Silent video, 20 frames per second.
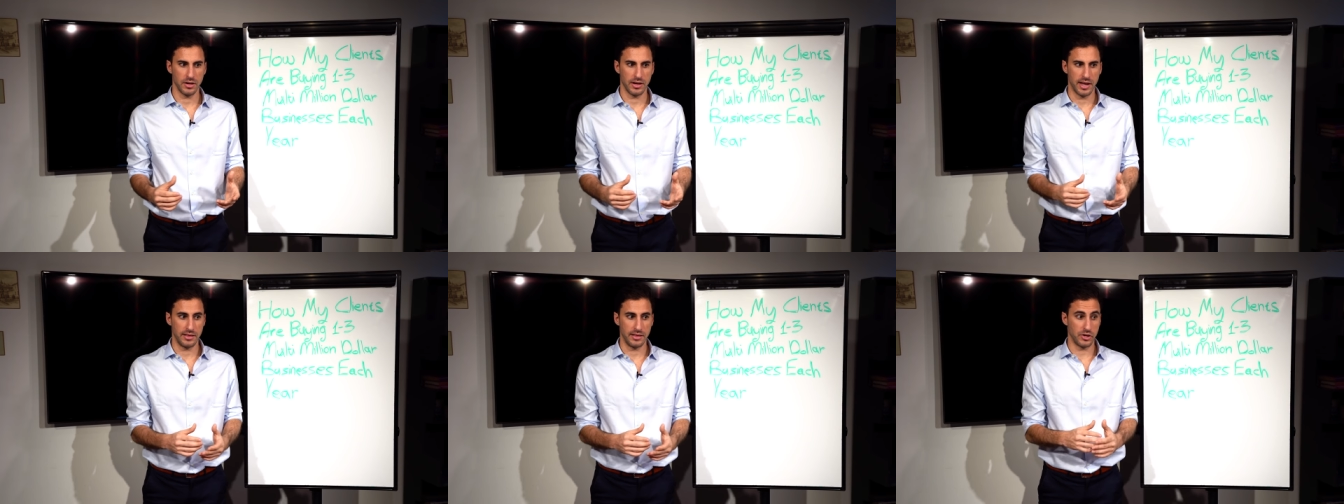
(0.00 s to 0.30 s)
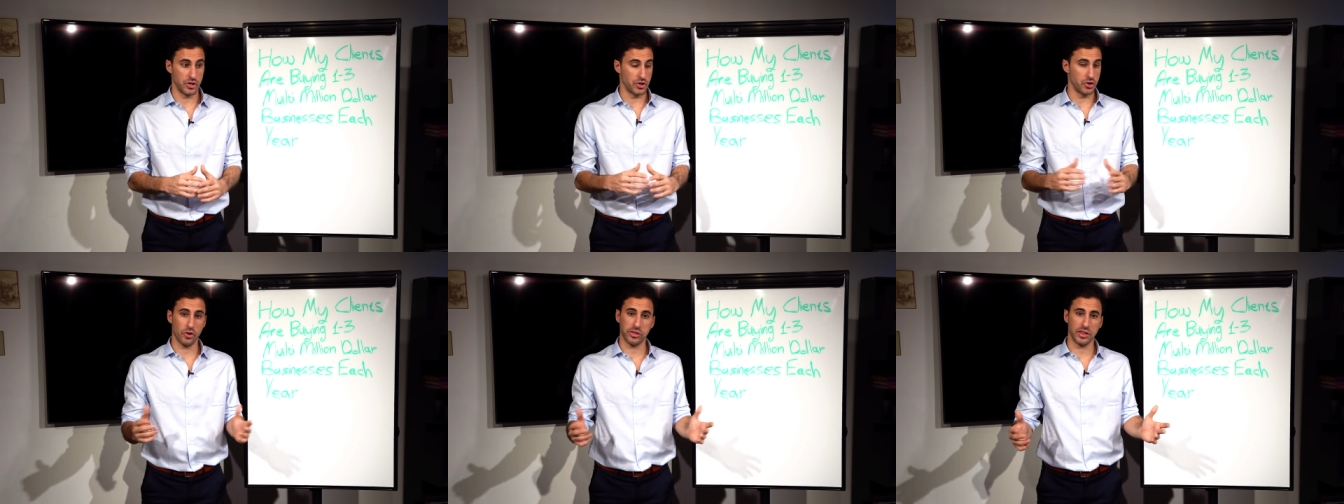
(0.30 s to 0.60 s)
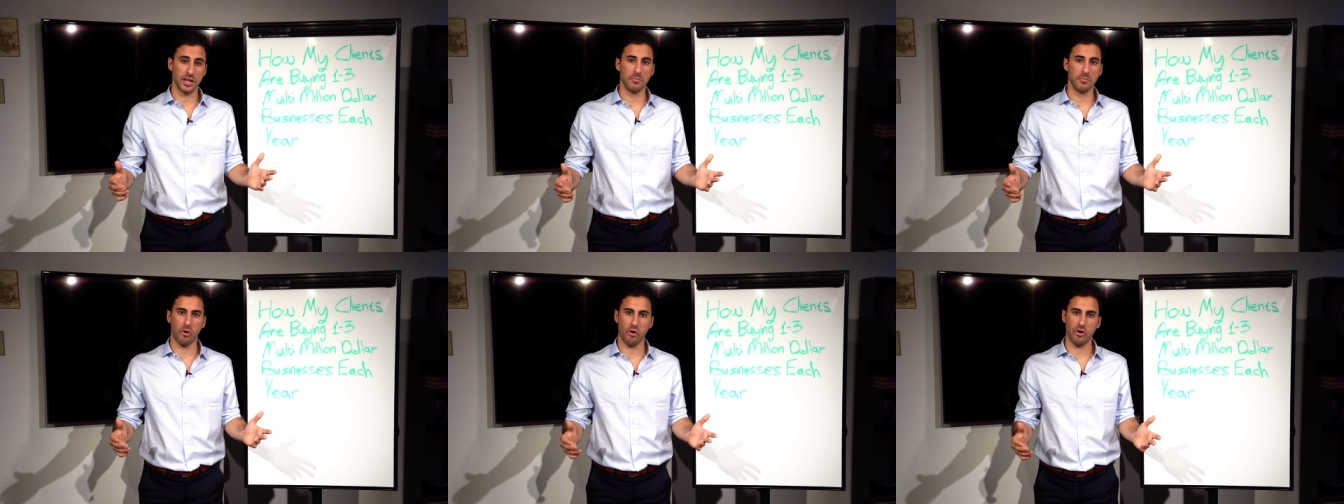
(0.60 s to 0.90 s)
and there's
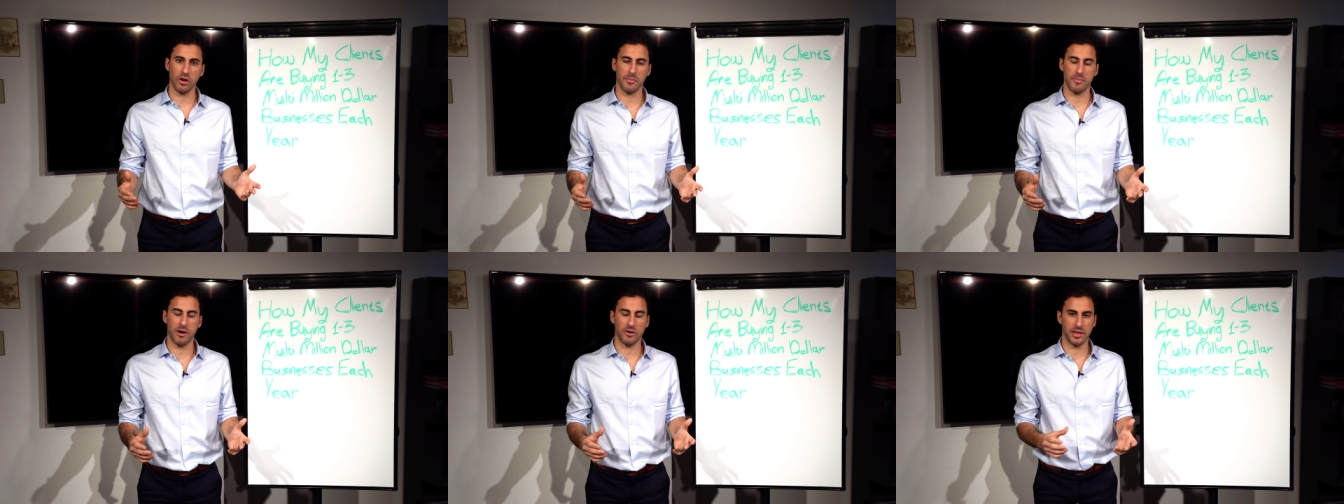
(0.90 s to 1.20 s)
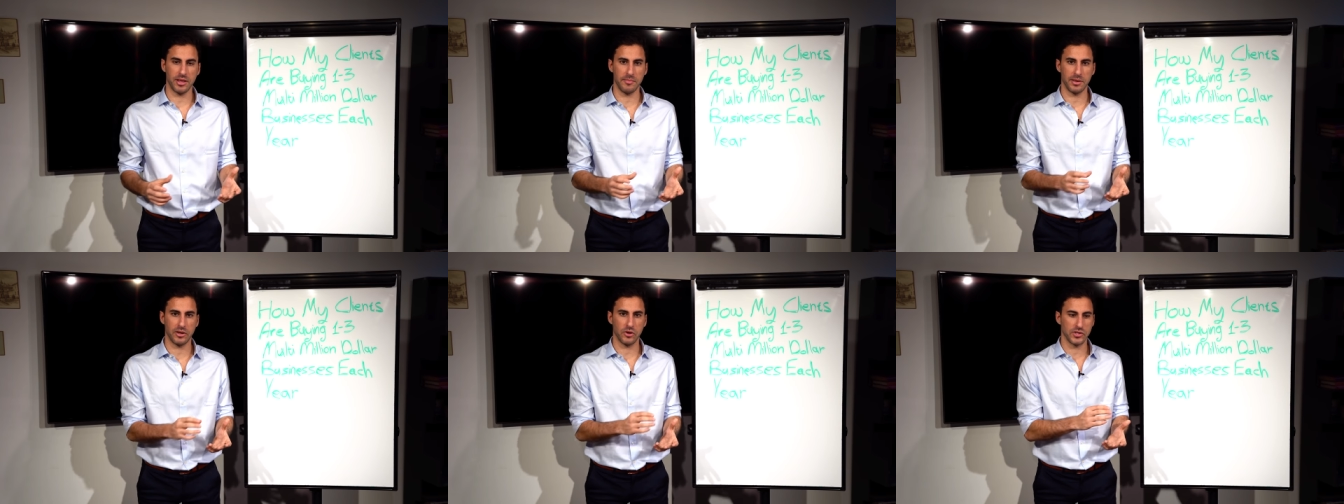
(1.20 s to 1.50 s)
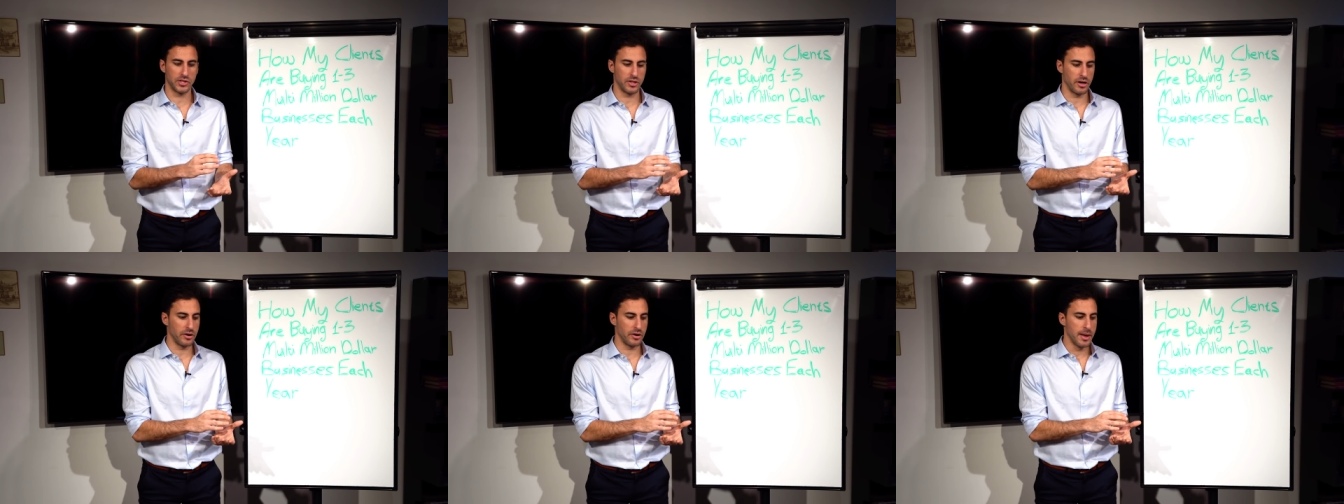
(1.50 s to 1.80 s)
nothing boring about them
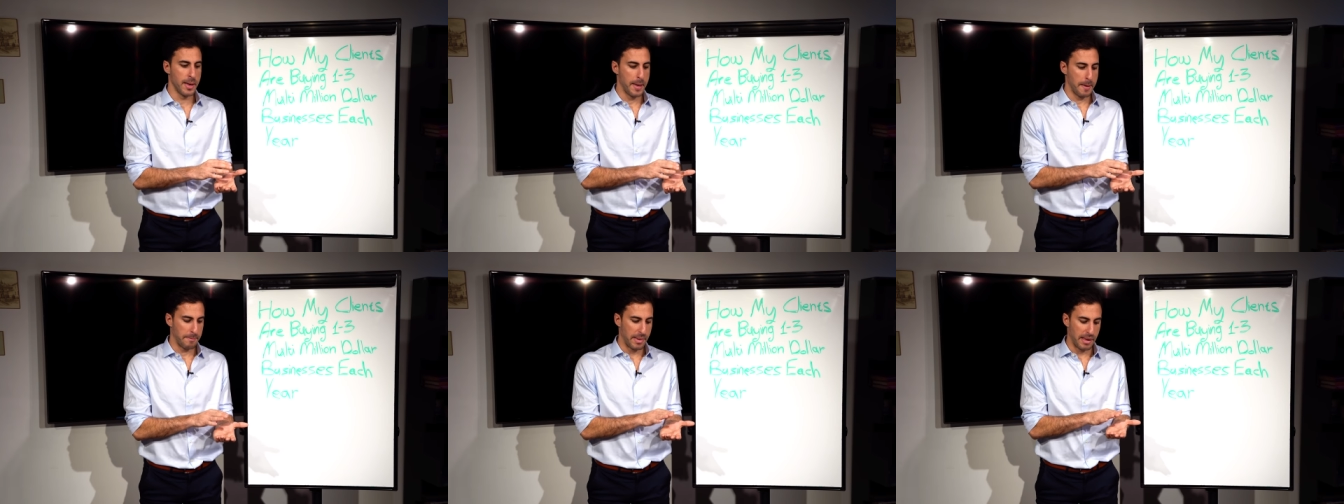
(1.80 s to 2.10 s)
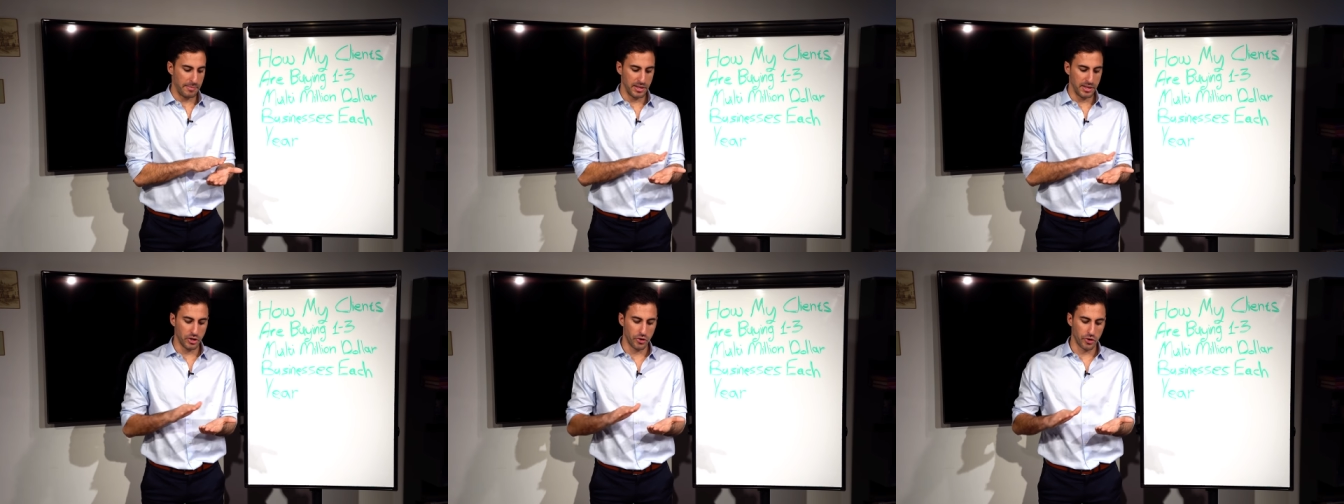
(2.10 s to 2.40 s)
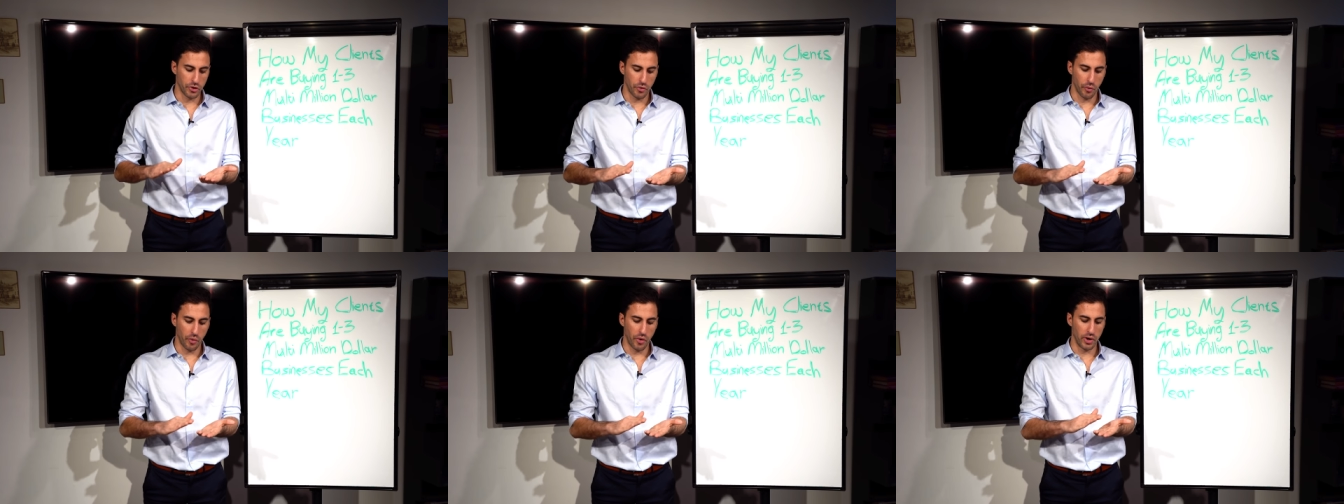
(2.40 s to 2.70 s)
because they're maybe
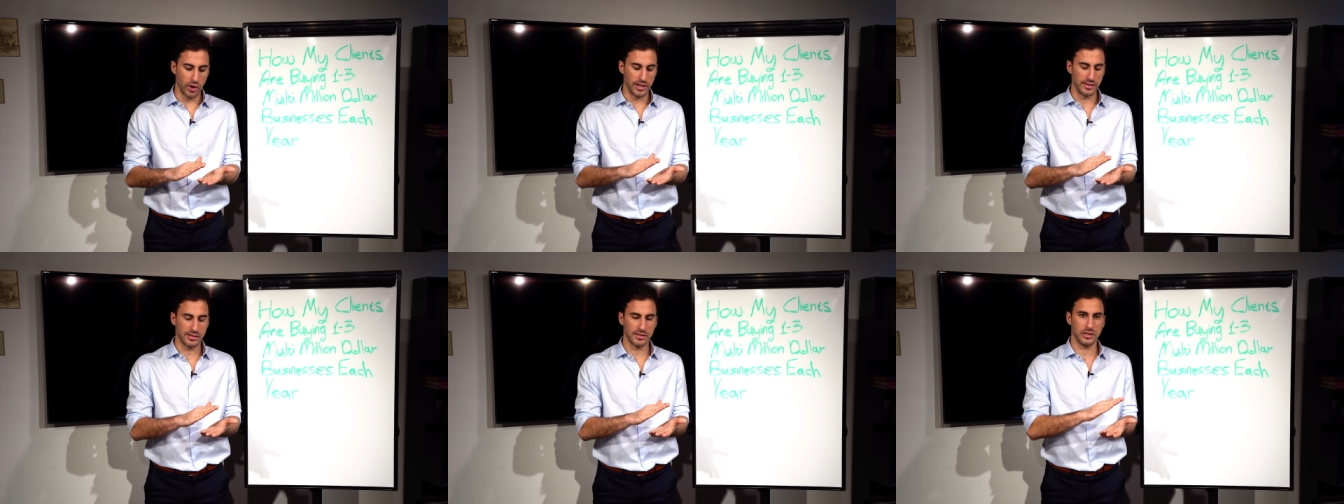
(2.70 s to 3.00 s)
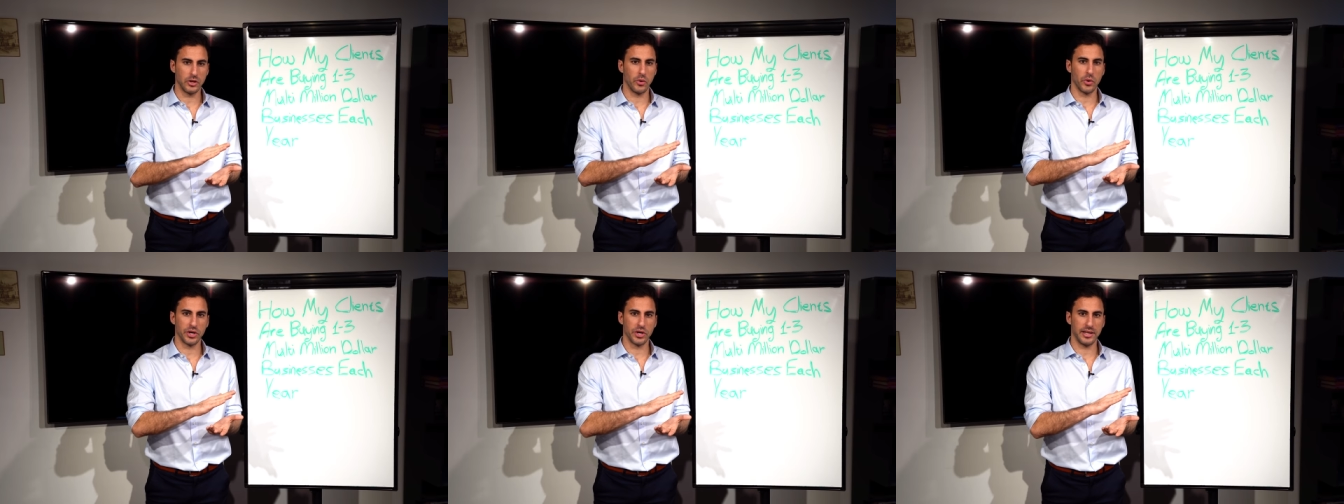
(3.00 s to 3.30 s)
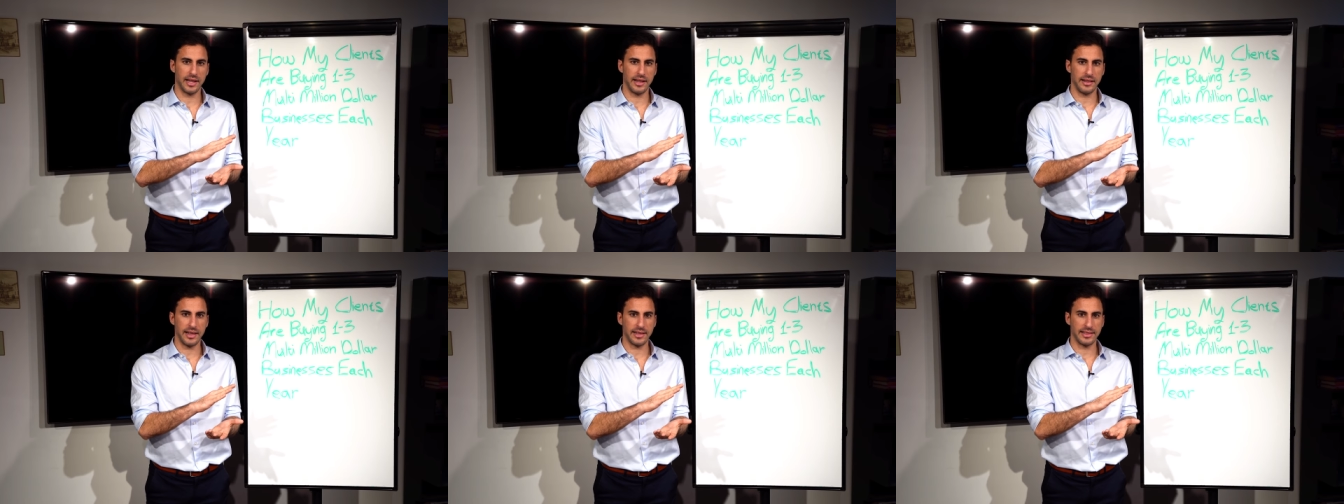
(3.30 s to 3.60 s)
they're growing slower
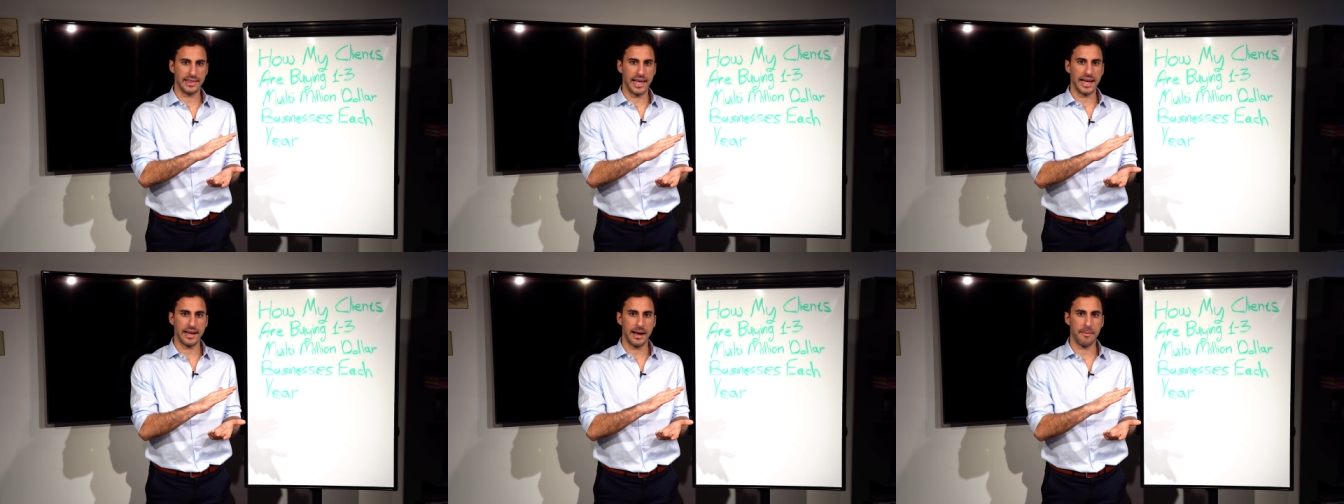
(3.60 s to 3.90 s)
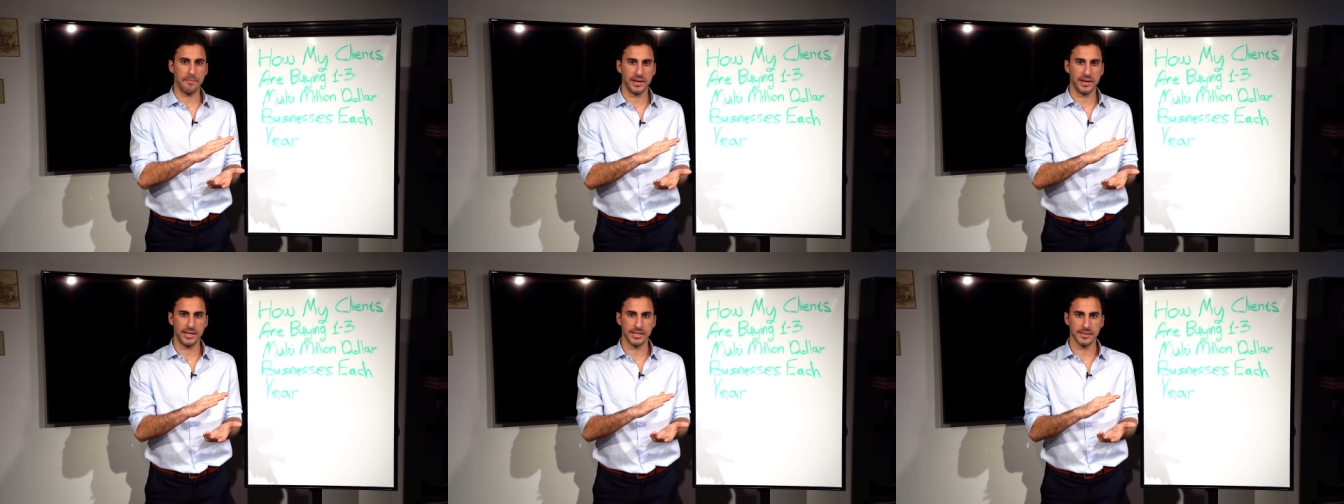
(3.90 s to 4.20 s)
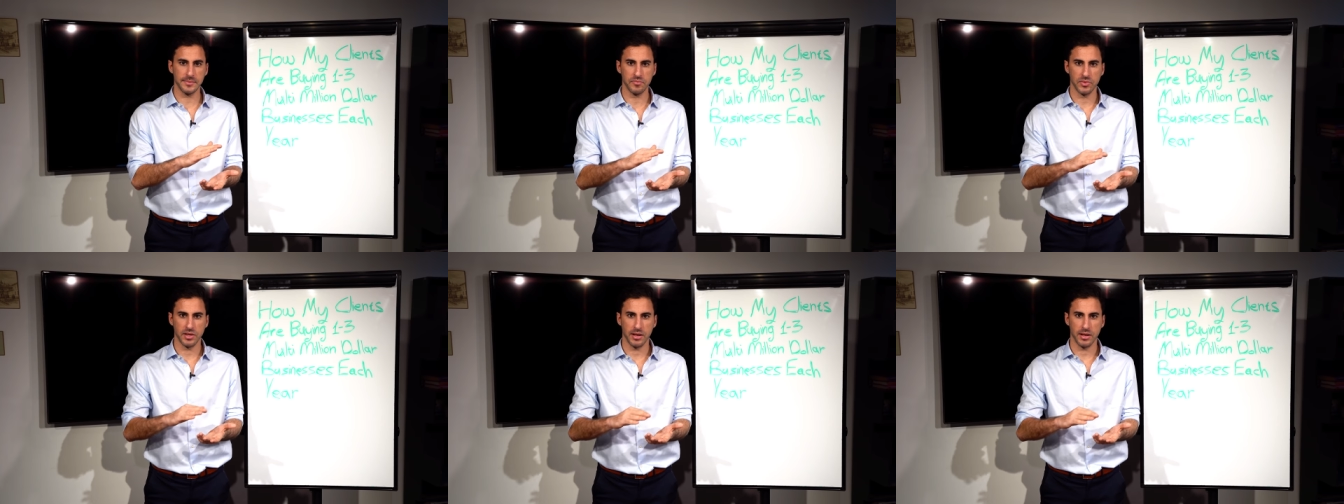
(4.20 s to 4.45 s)
than the tech companies